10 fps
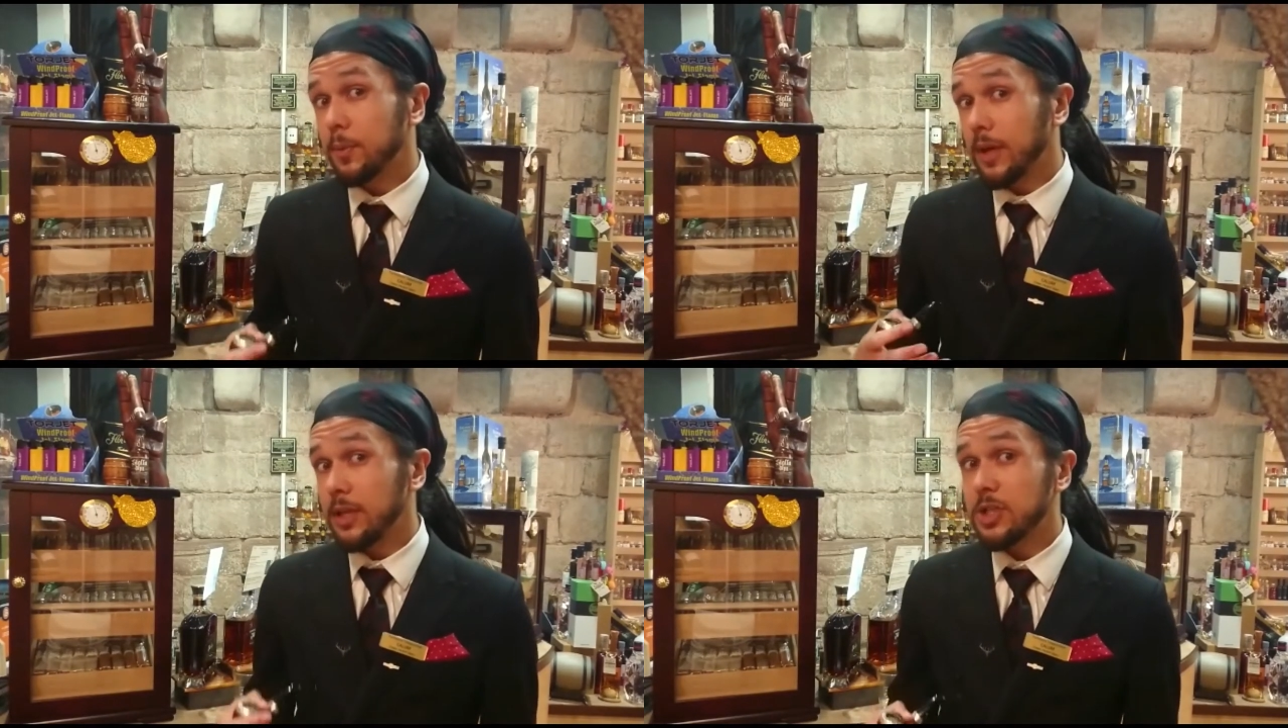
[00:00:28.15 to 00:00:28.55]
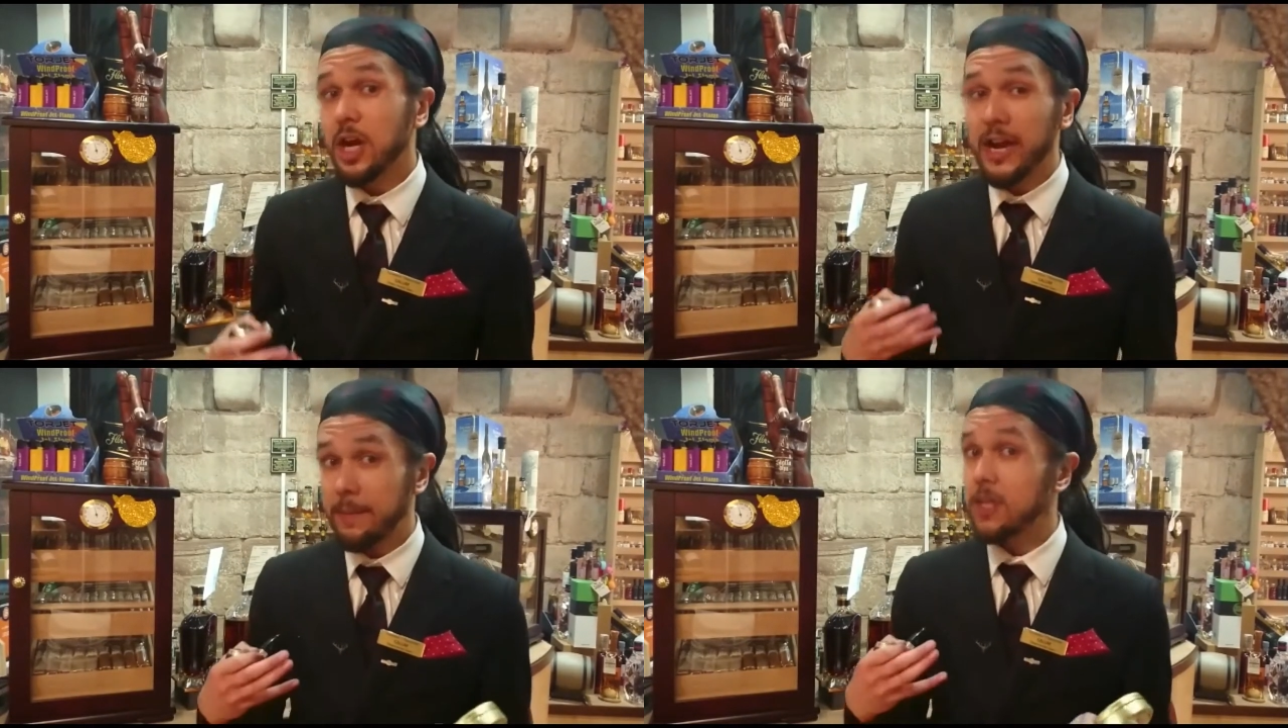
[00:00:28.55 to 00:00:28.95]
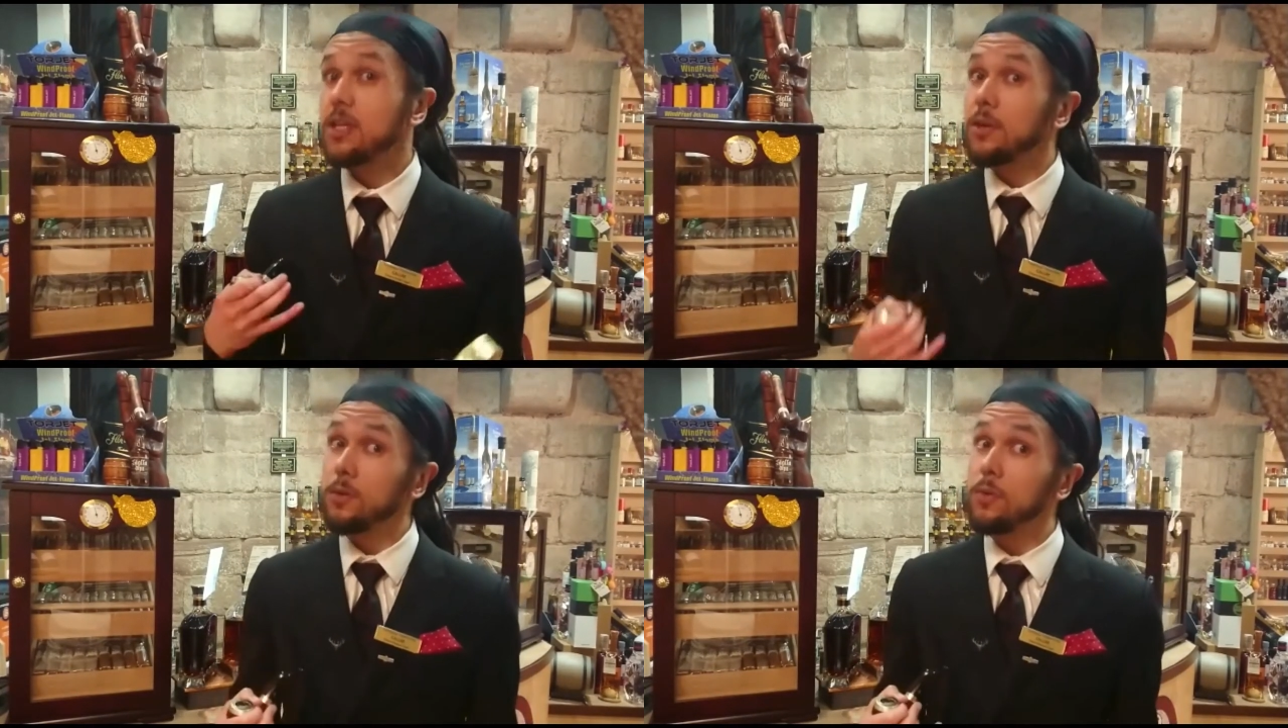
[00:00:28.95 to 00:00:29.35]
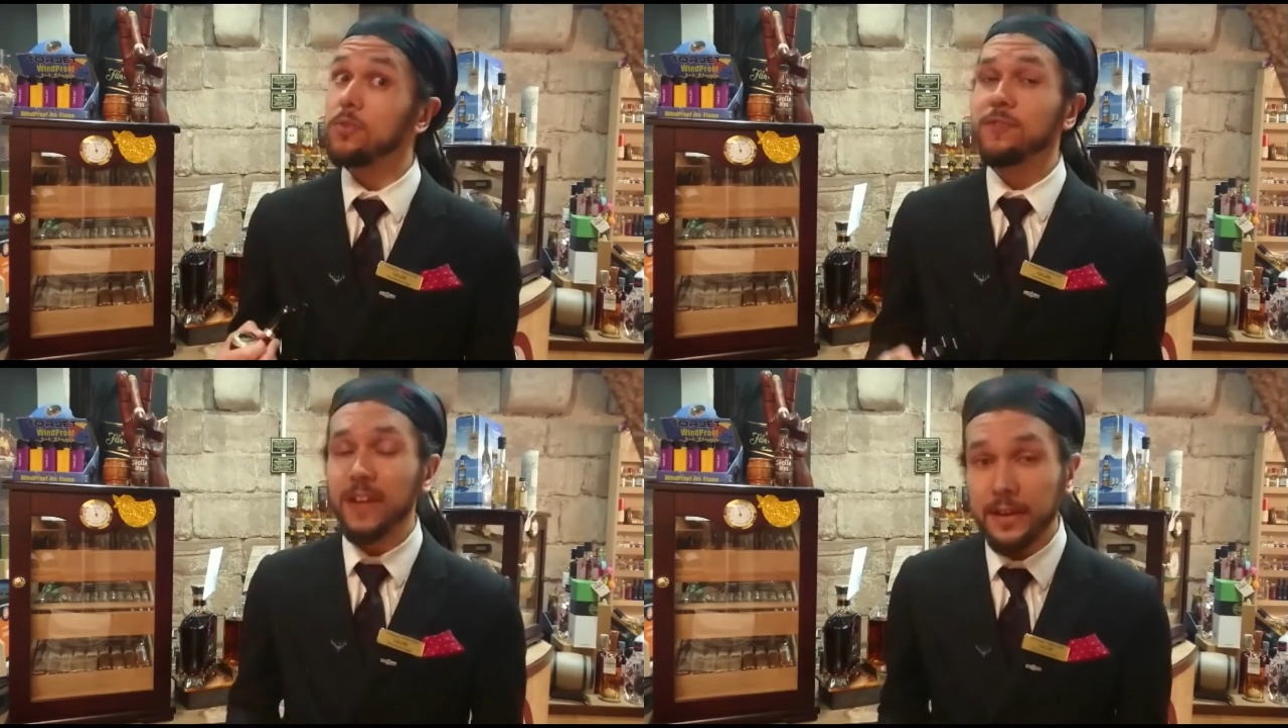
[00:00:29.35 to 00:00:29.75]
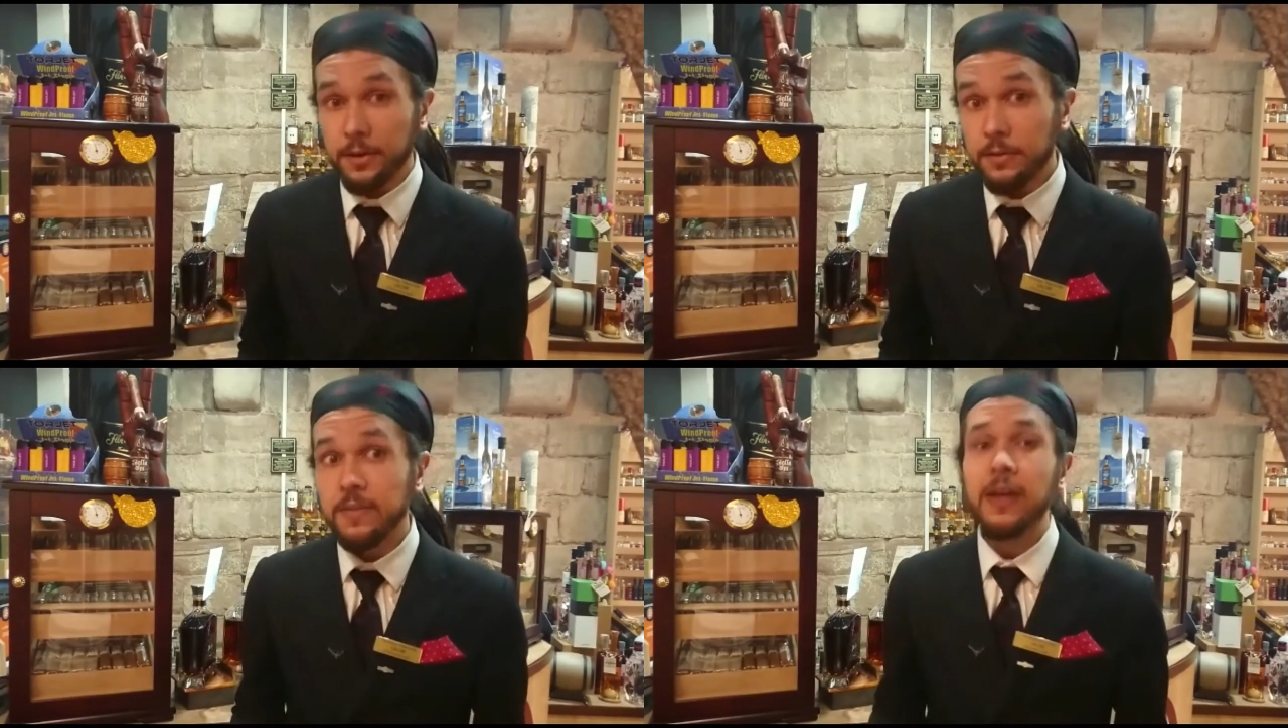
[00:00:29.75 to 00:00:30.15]
which I am a huge fan
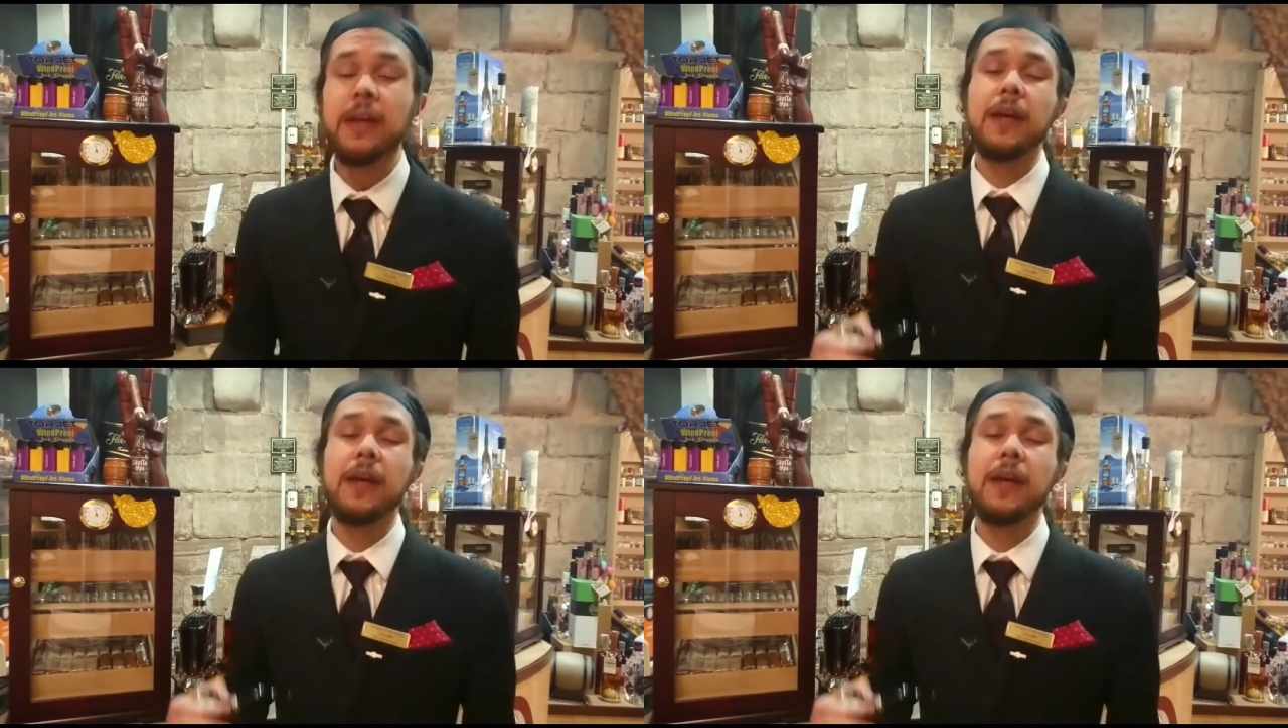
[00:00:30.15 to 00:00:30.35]
of,